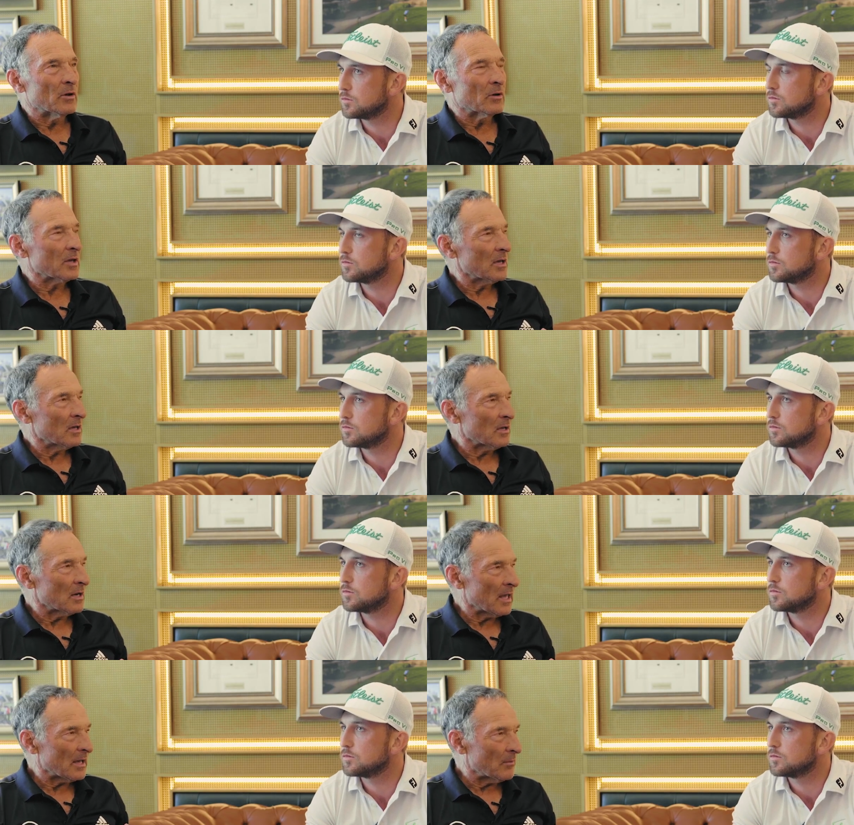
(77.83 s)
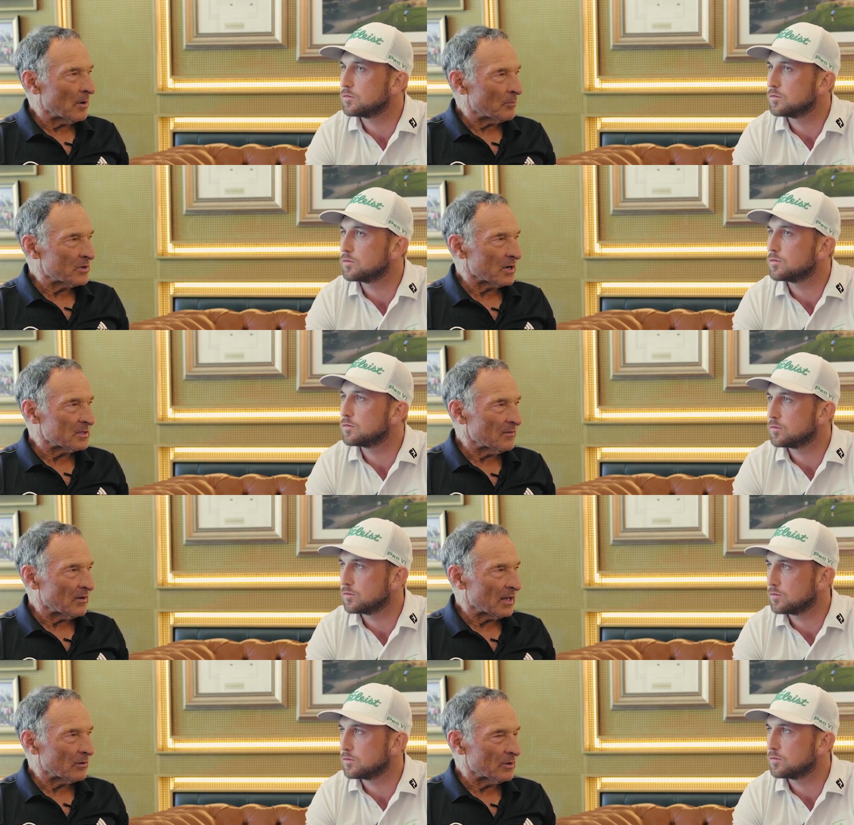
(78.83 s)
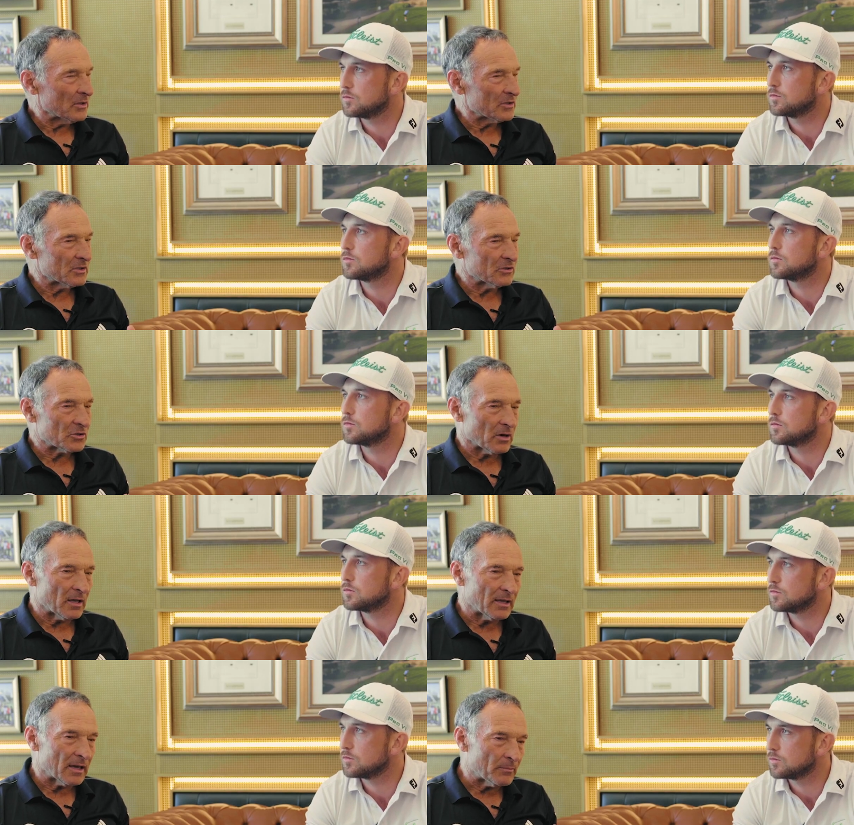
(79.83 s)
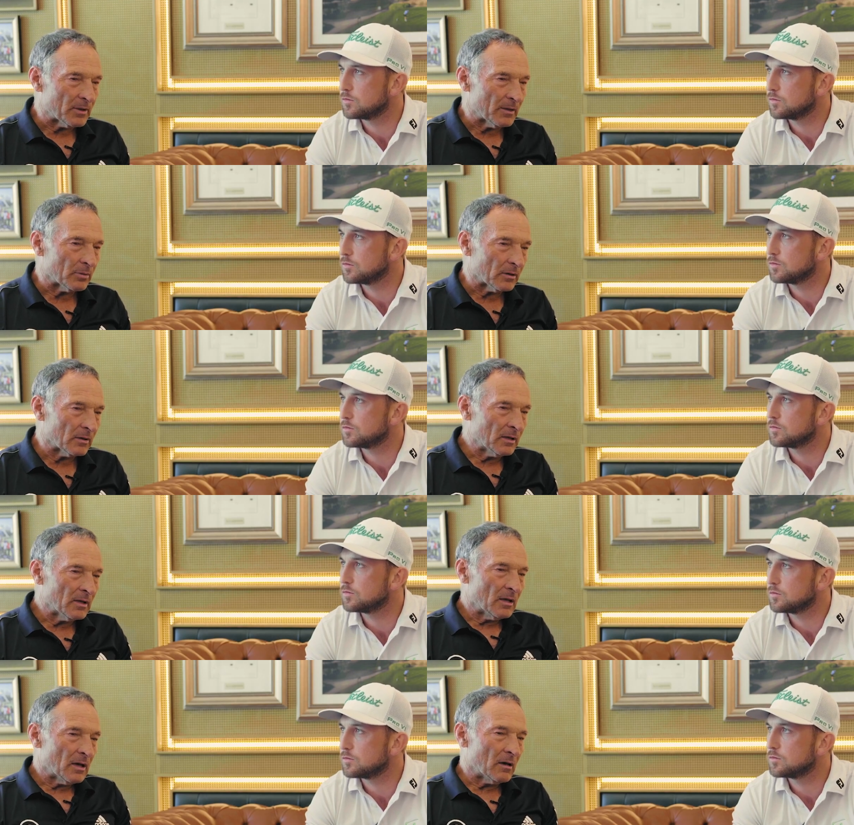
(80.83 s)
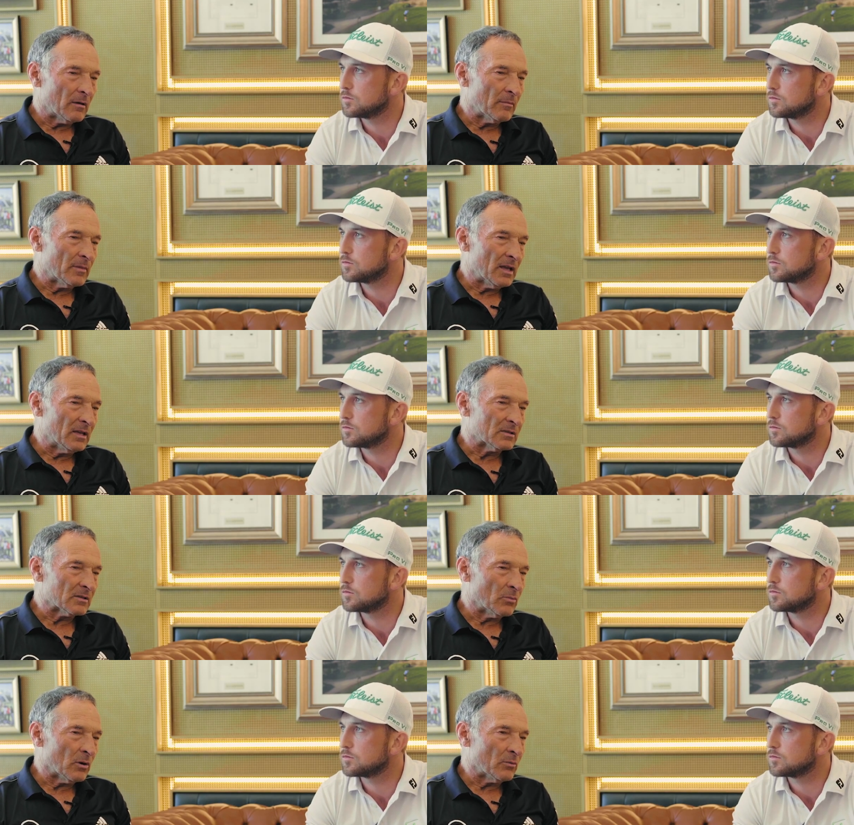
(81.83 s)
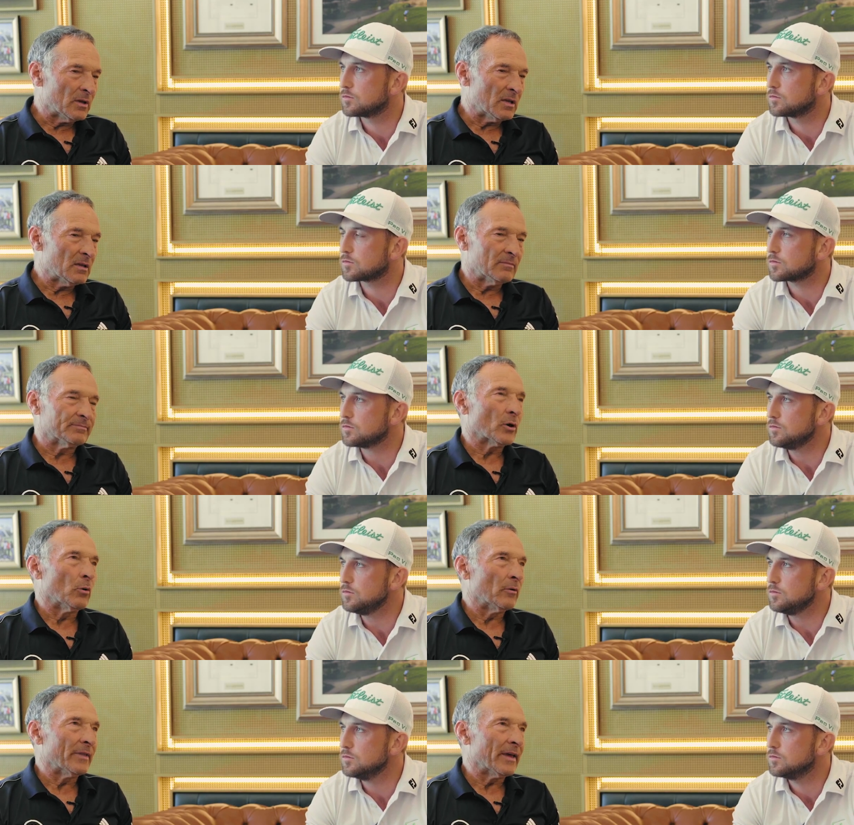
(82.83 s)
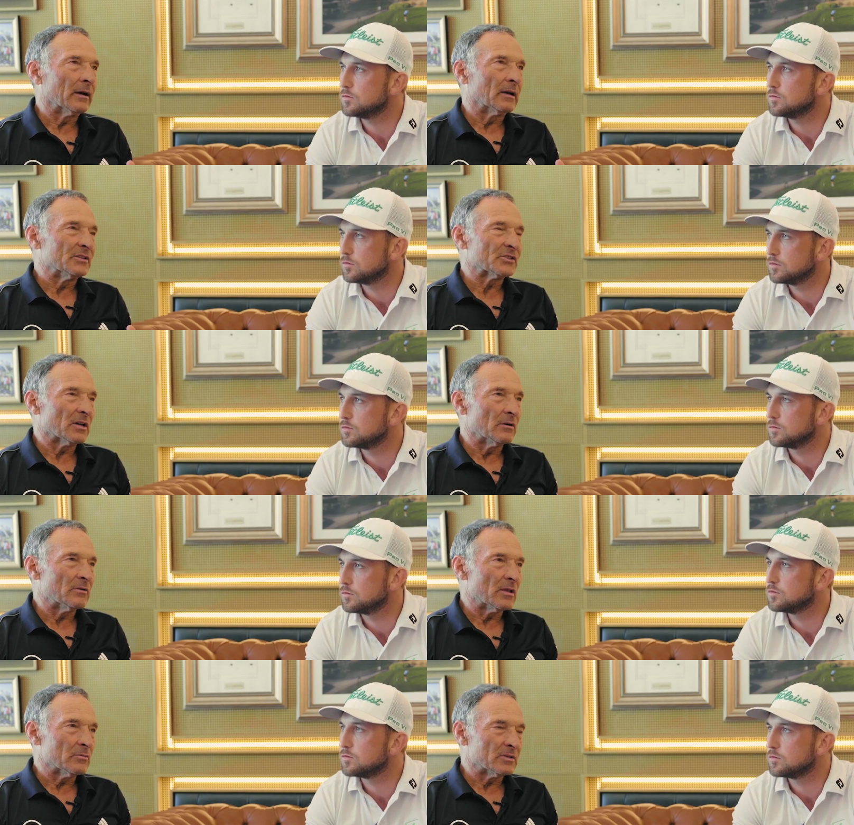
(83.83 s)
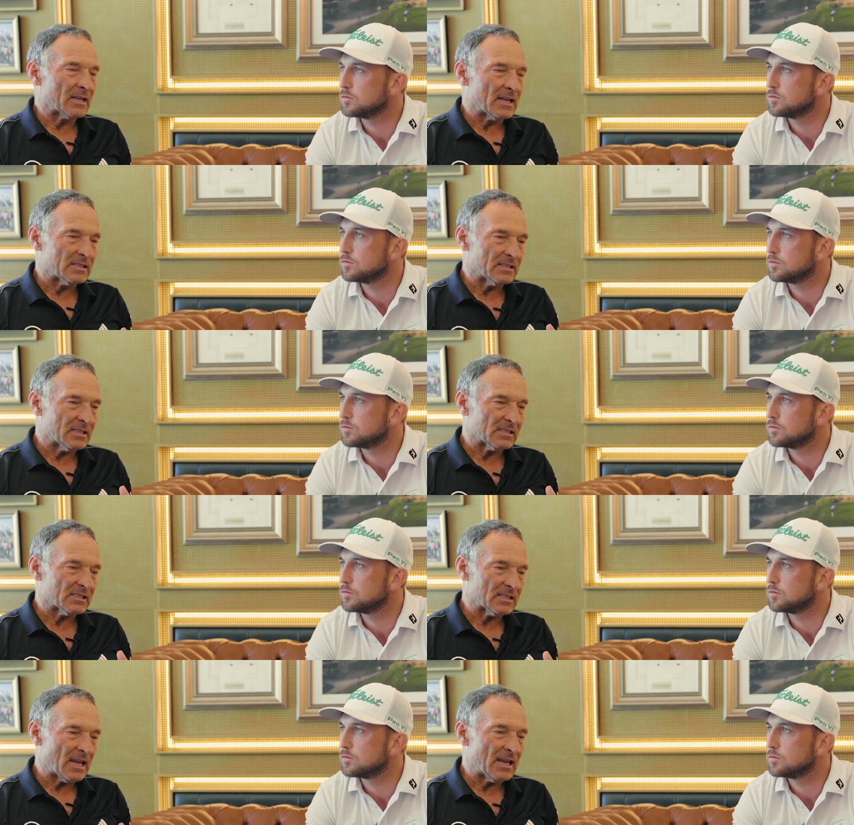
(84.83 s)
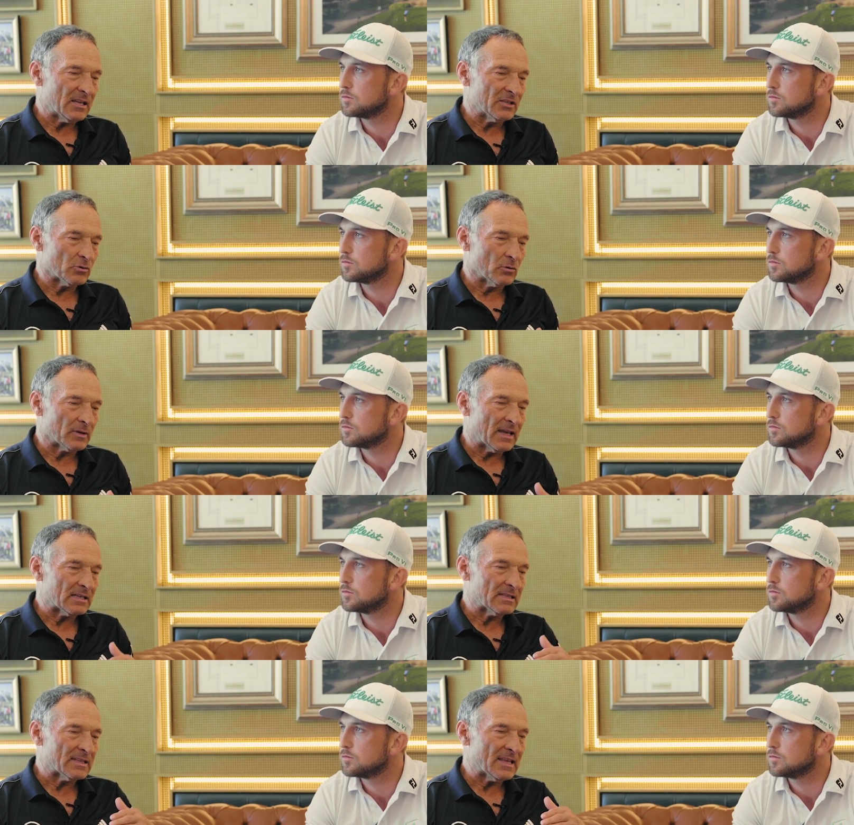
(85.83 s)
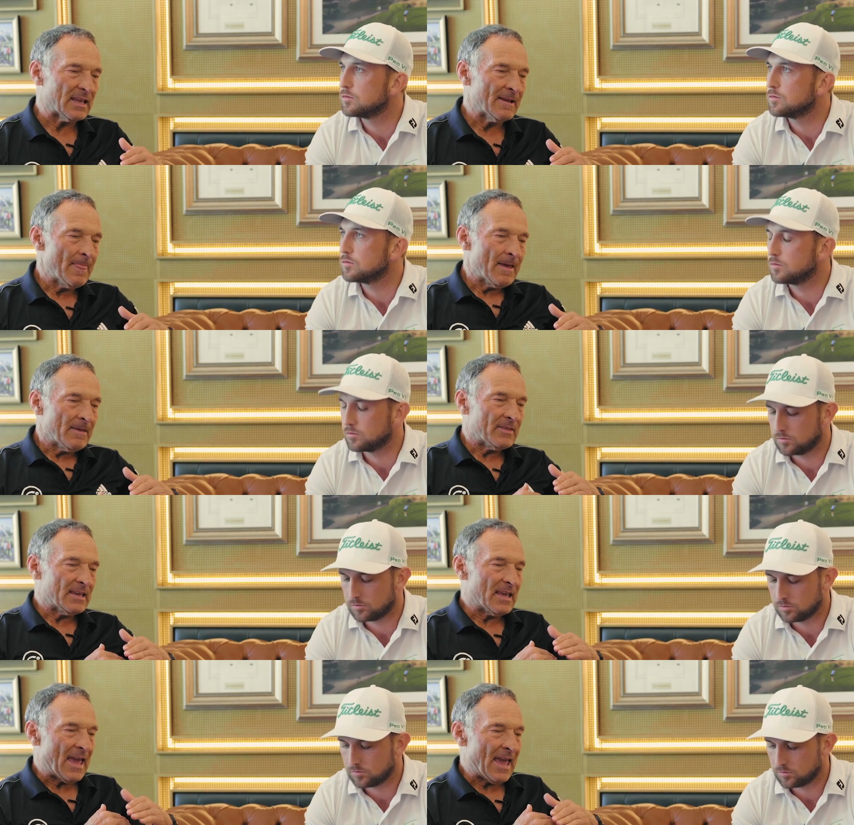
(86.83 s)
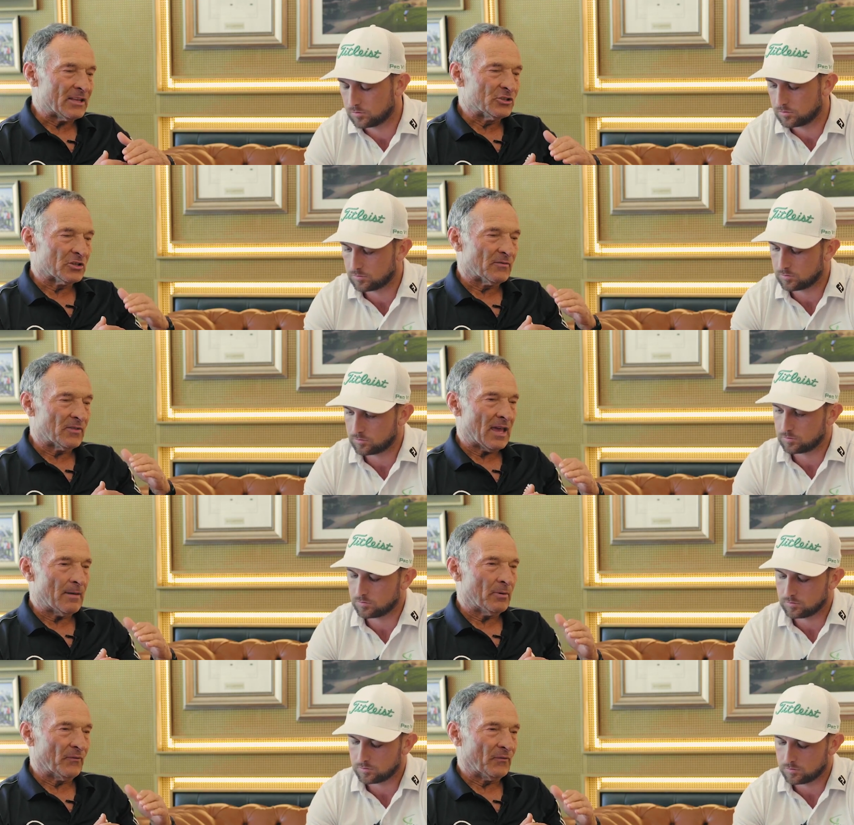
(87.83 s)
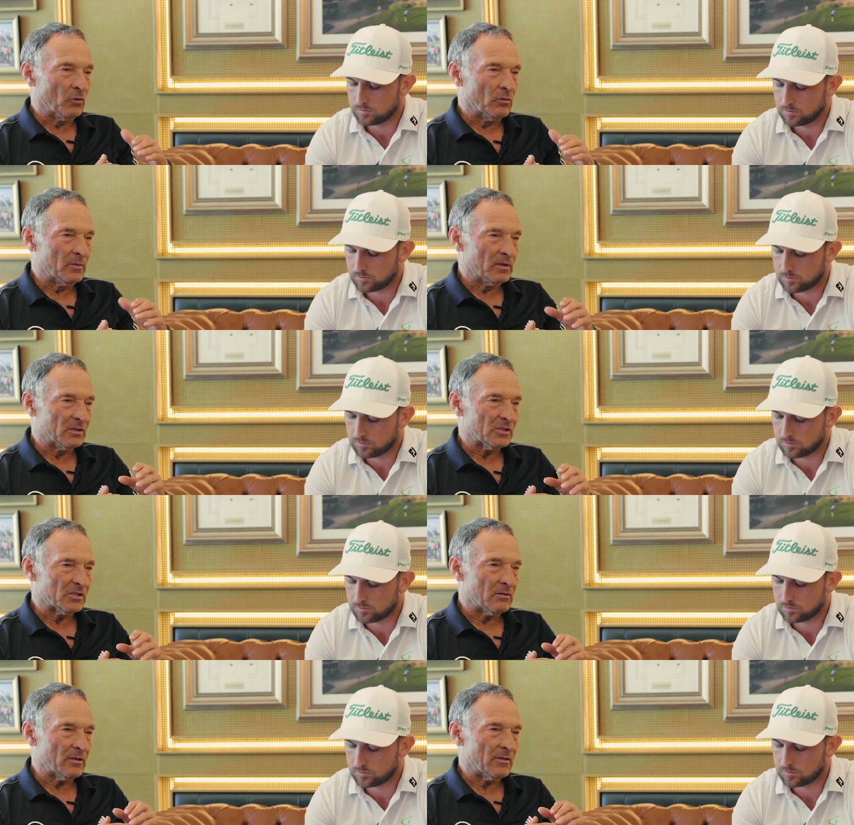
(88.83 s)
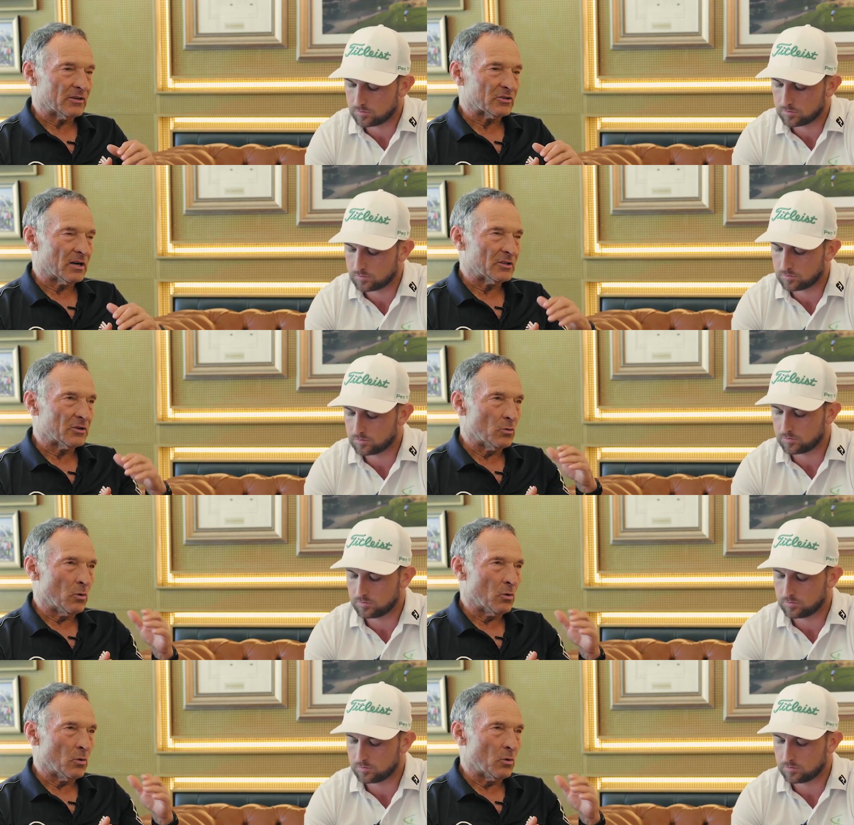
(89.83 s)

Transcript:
Speaker 1: I'm looking at like, productive language to try and get people um, into what we call the ugly zone, in other words, get to the stage or get to the the edge of their performance so they're trying to do